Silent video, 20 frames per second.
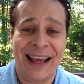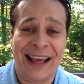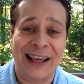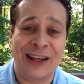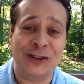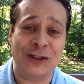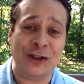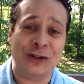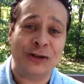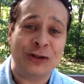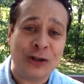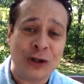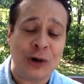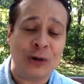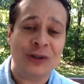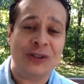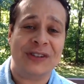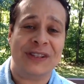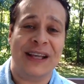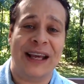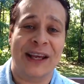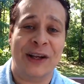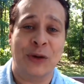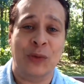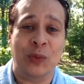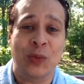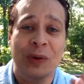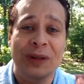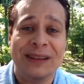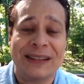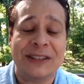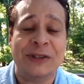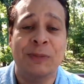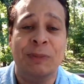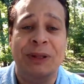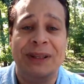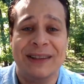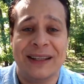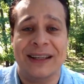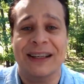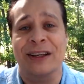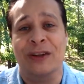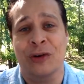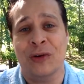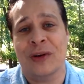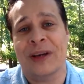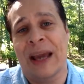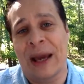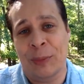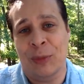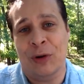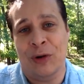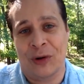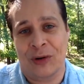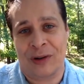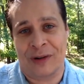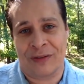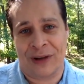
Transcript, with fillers: is associated with this particular chemical of